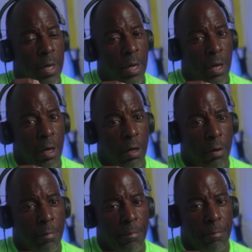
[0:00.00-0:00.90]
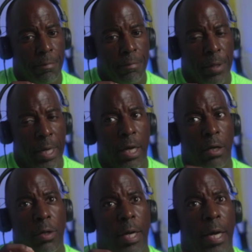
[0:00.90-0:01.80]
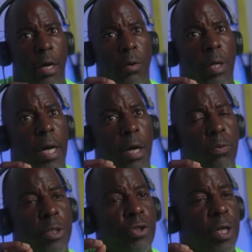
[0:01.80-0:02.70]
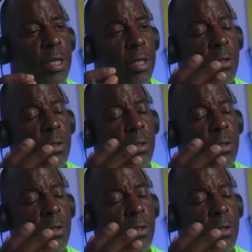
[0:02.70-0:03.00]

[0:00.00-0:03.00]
um, how we train,